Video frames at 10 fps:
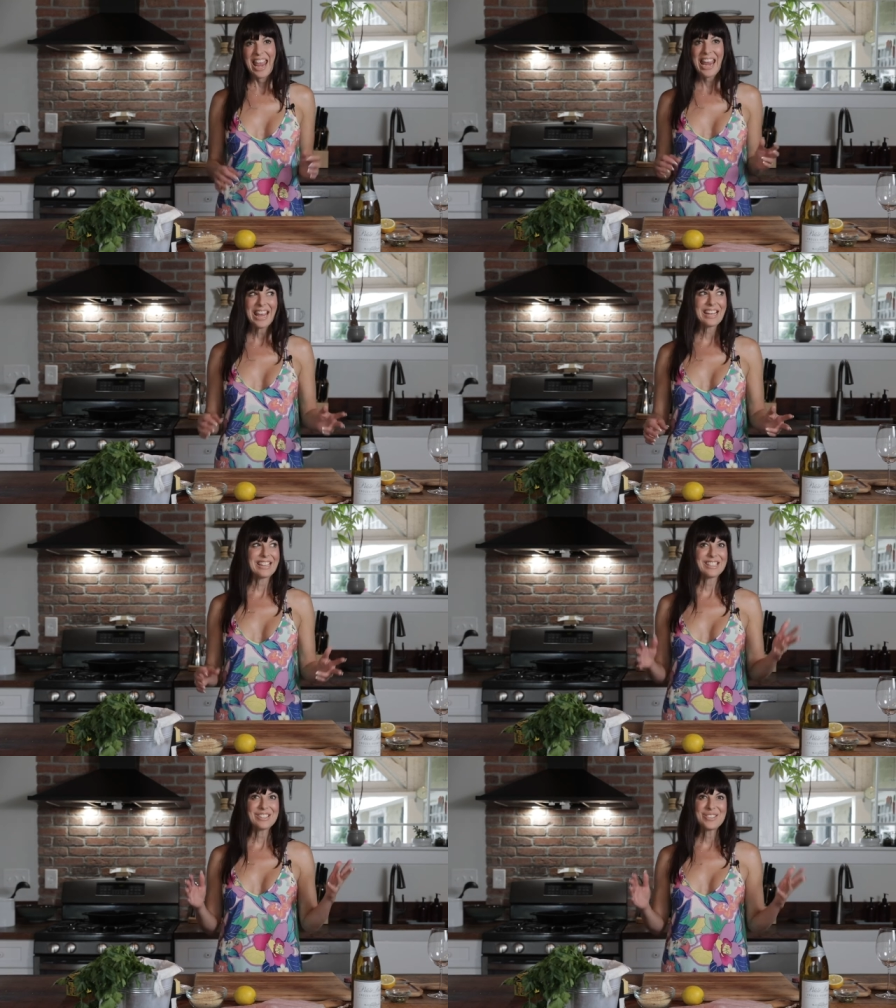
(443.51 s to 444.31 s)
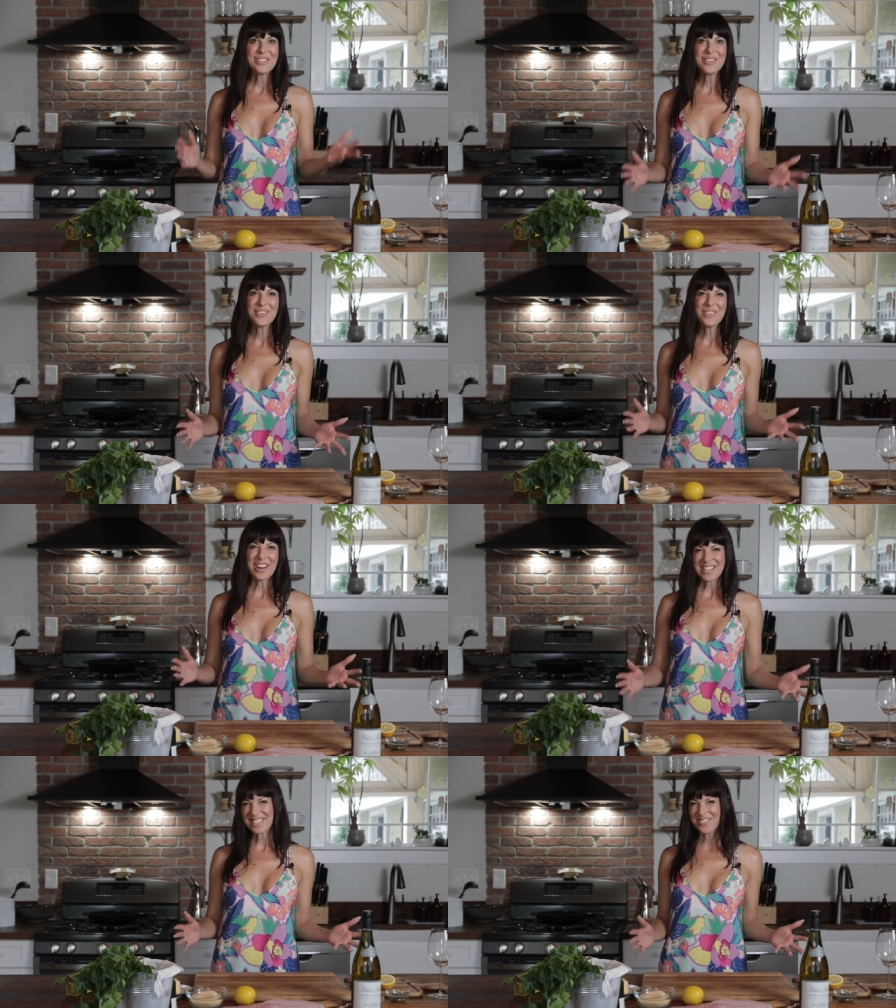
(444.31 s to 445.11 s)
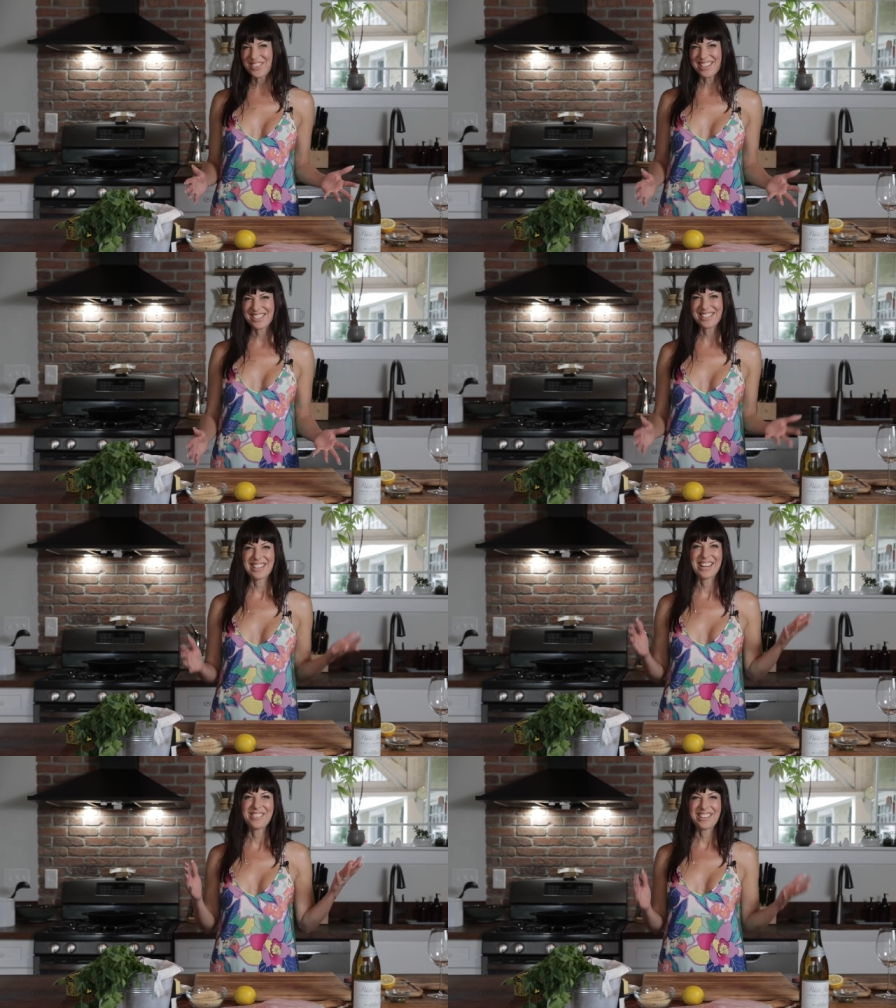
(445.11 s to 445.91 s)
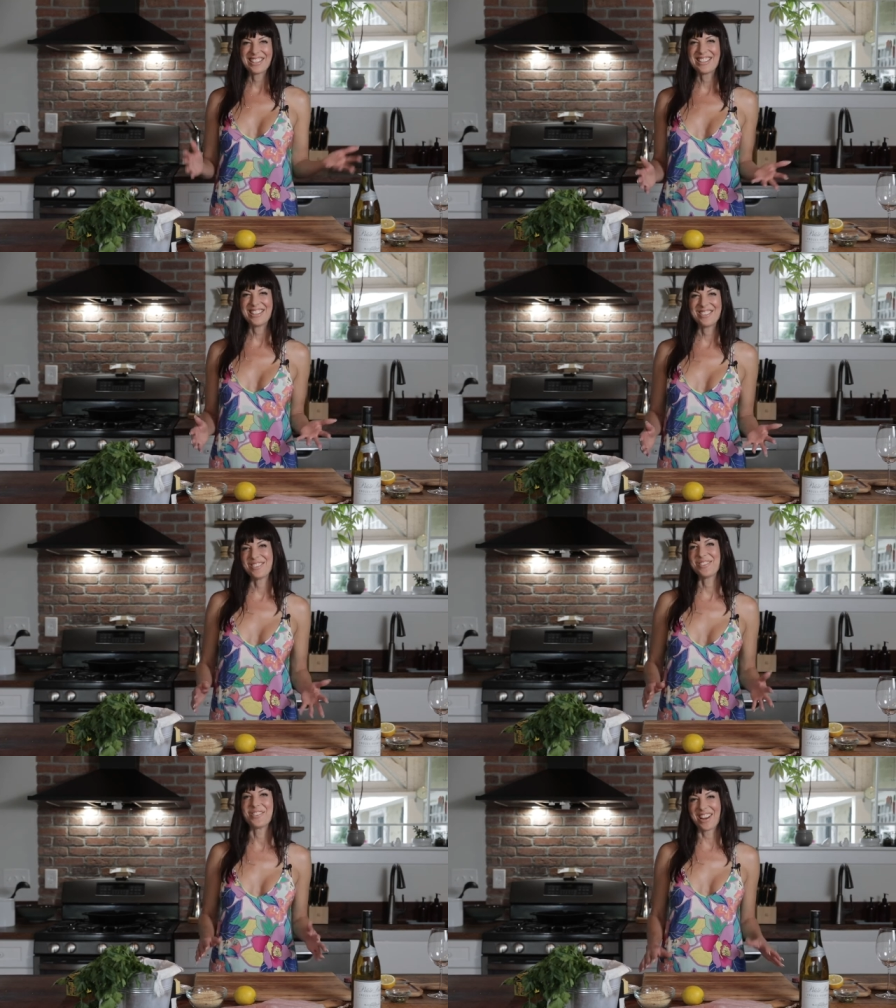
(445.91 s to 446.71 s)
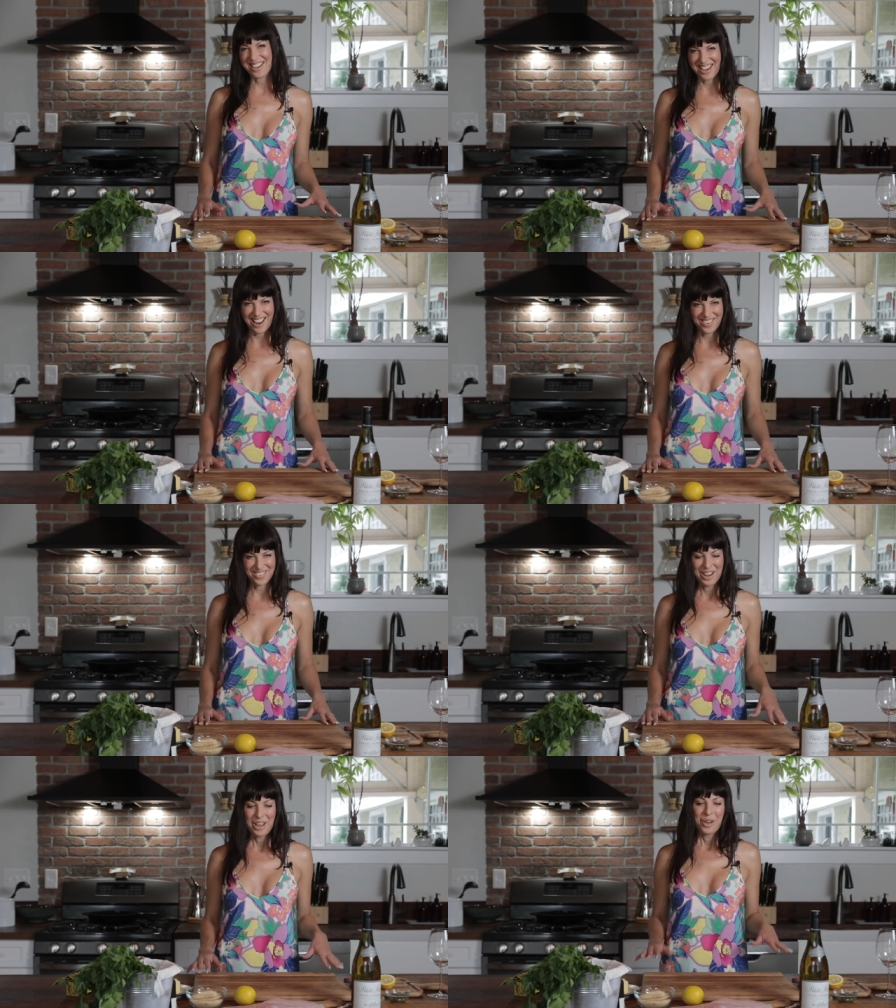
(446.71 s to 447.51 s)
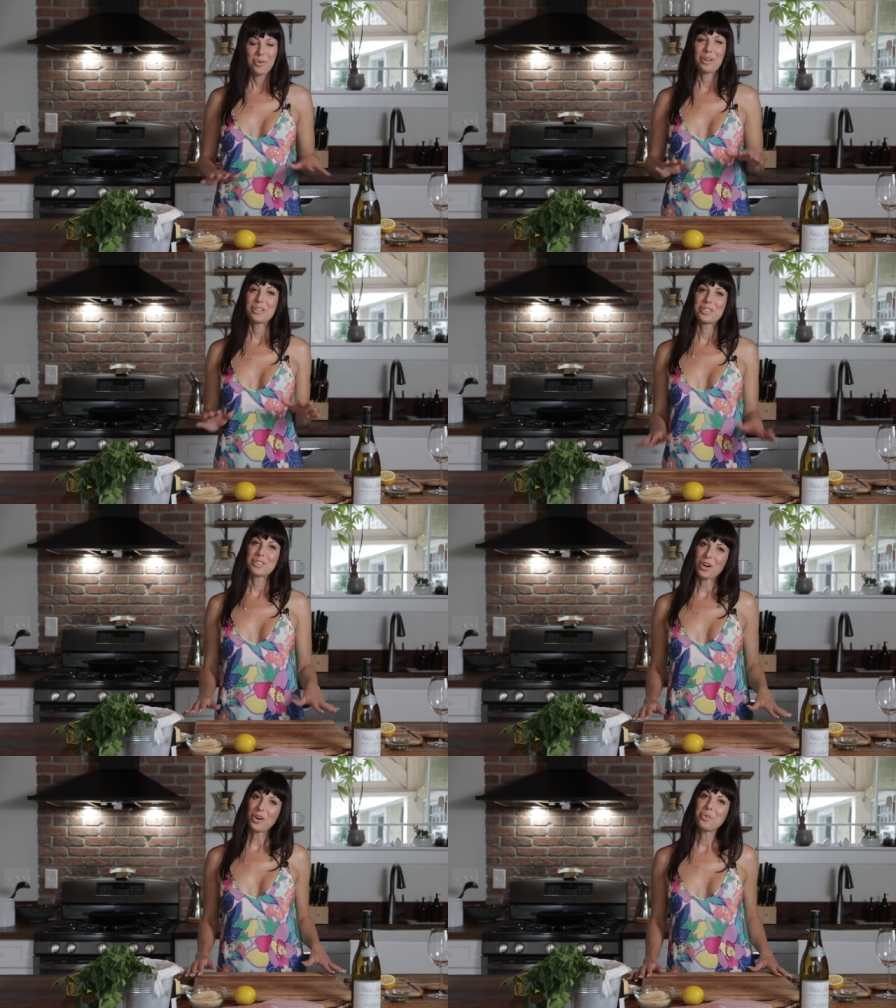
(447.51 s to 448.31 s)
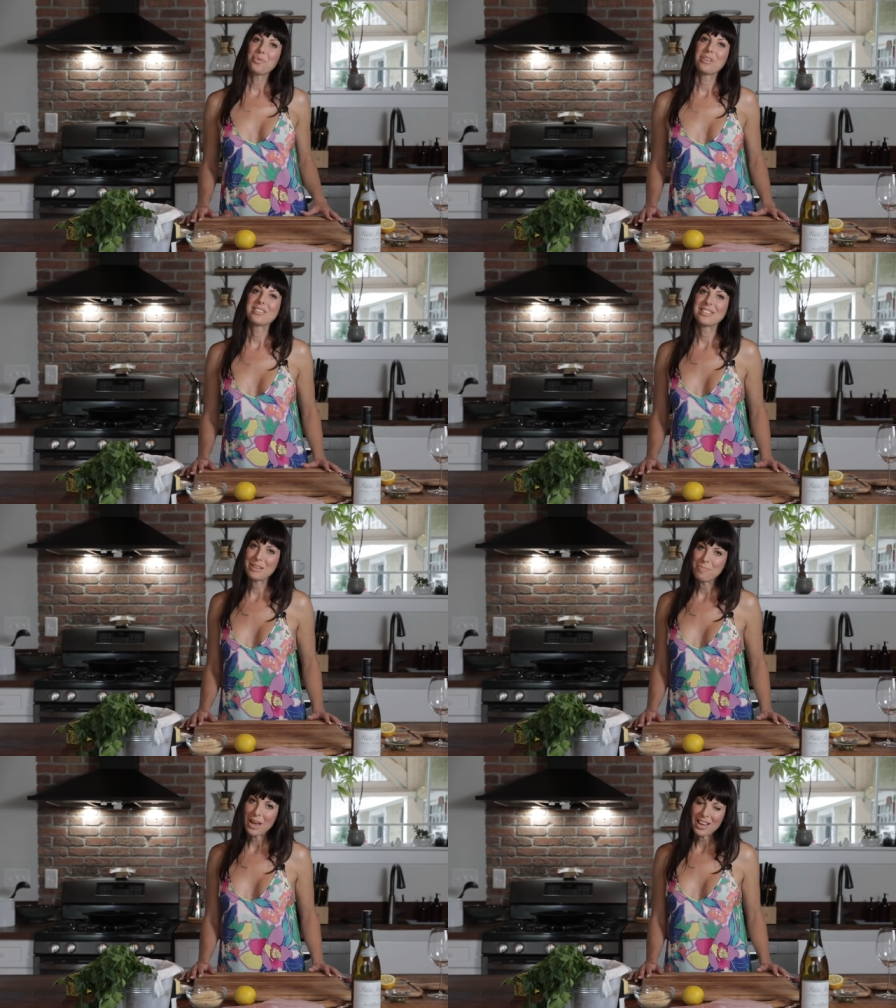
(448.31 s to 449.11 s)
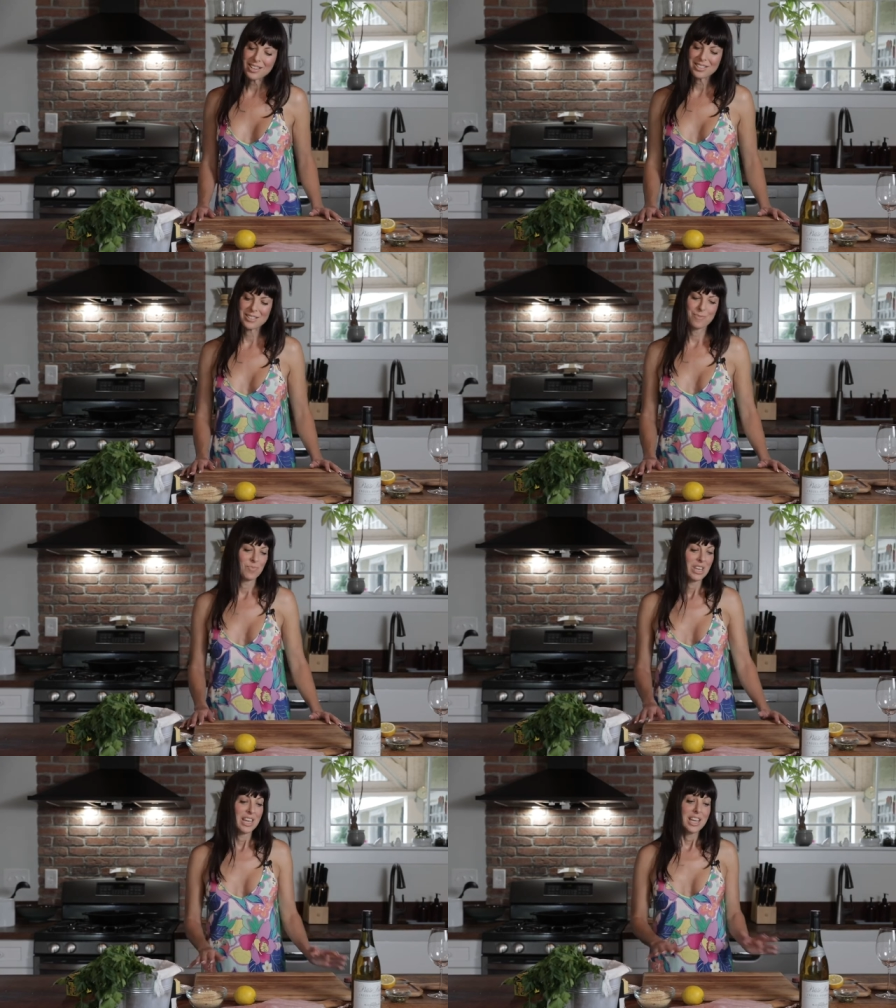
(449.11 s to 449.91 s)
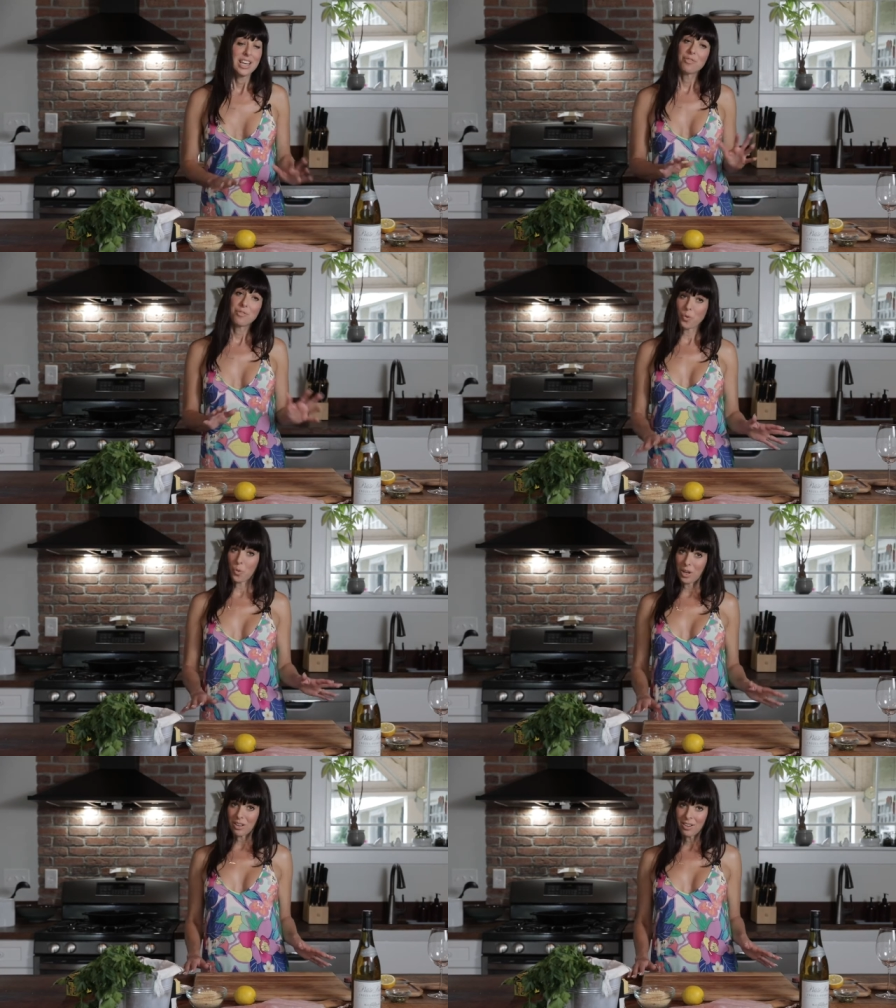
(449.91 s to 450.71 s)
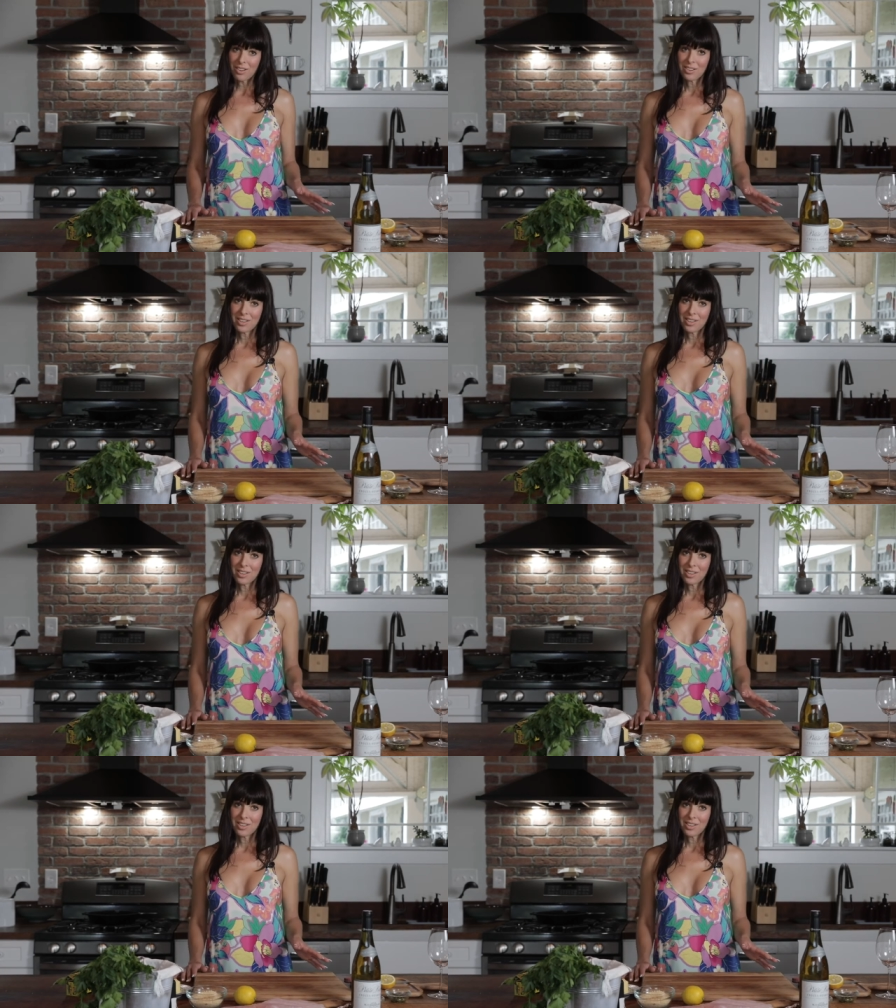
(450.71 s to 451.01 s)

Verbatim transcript: And two recipes that I'm going to teach you right now. We're going to start with sea bass in foil.